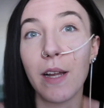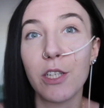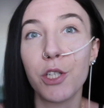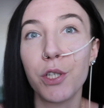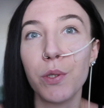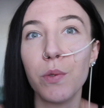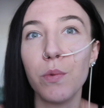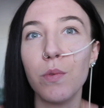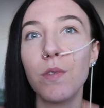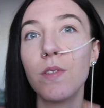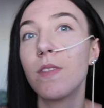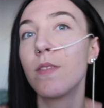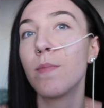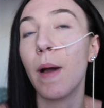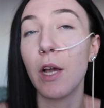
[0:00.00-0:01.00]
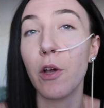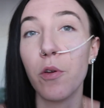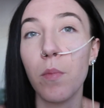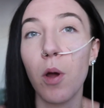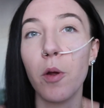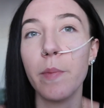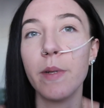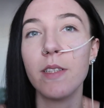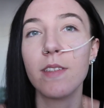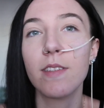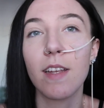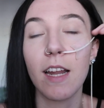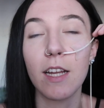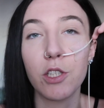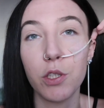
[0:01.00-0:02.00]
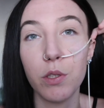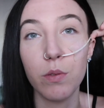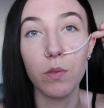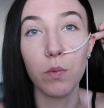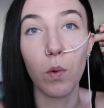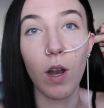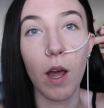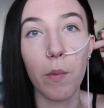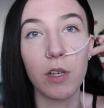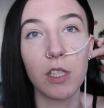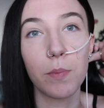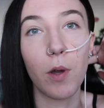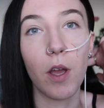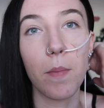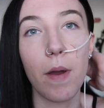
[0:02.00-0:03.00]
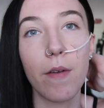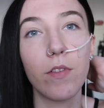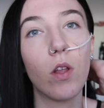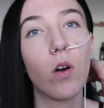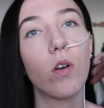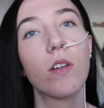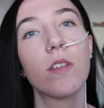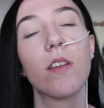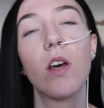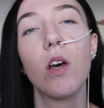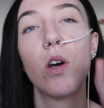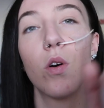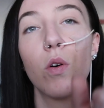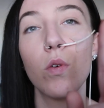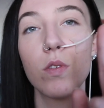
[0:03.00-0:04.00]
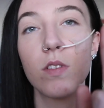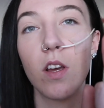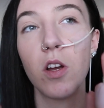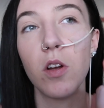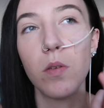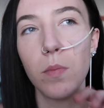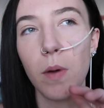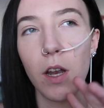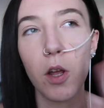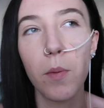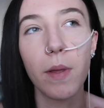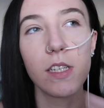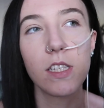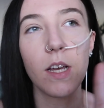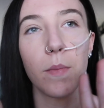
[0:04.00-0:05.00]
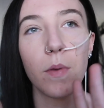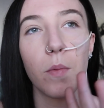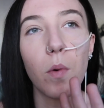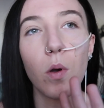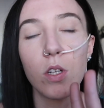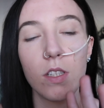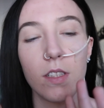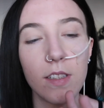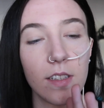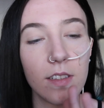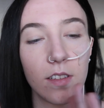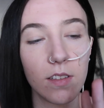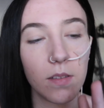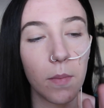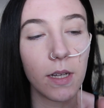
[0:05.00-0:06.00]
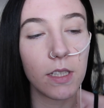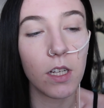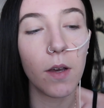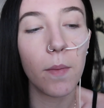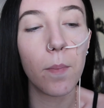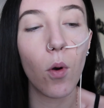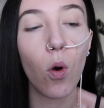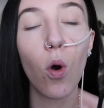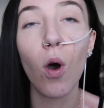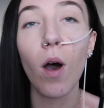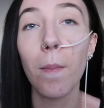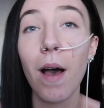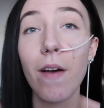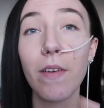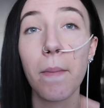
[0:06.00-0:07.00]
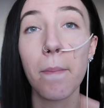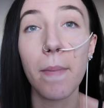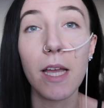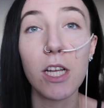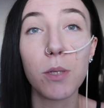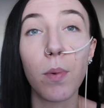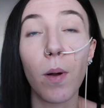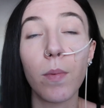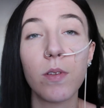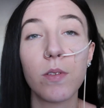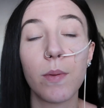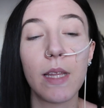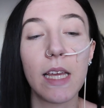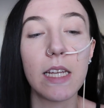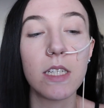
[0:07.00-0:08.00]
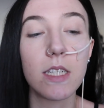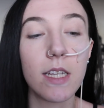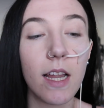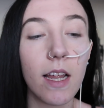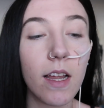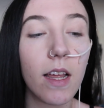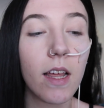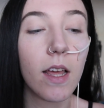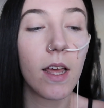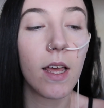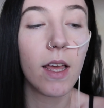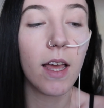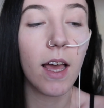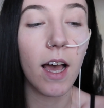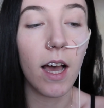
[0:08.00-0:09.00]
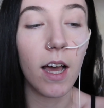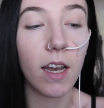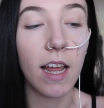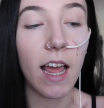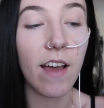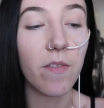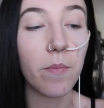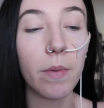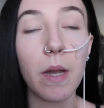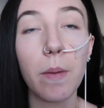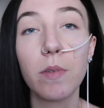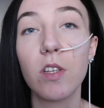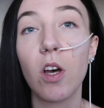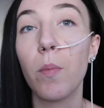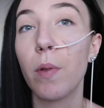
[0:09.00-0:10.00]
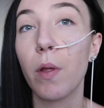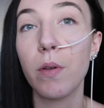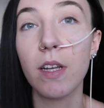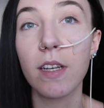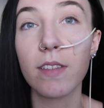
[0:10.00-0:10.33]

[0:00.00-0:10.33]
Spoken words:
choose my good moments, and I choose what I want to put in my vlogs. Also, I know by the time you're watching this it doesn't matter, but I'm having major problems with the internet, and I haven't been able to upload